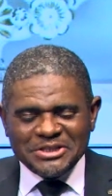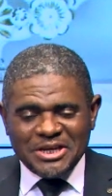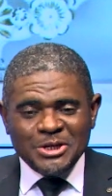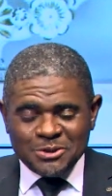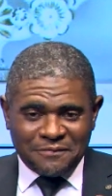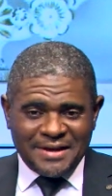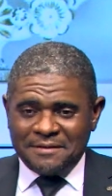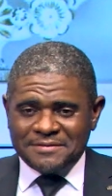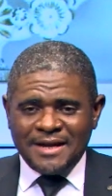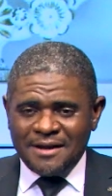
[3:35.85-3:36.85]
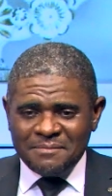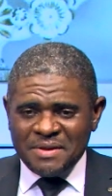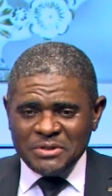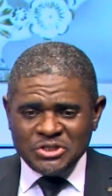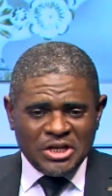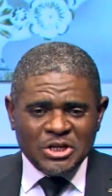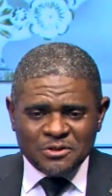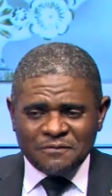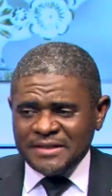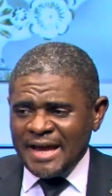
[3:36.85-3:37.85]
change of lifestyle, maybe
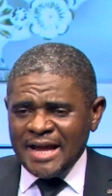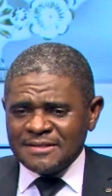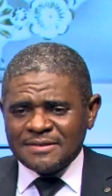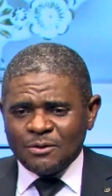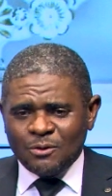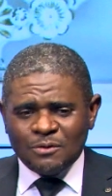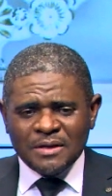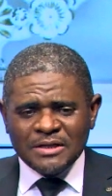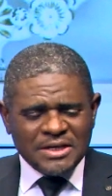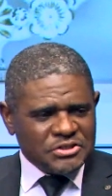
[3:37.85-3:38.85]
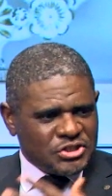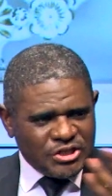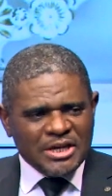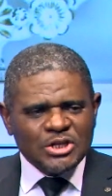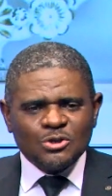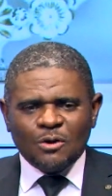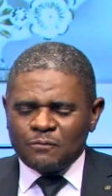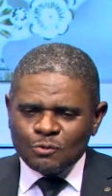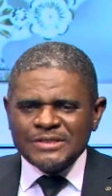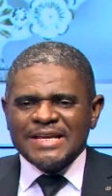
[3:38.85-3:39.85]
change of diet, or just change
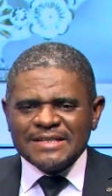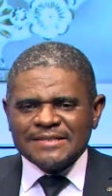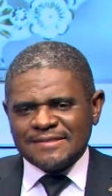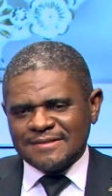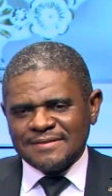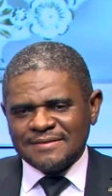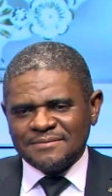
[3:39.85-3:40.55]
of routines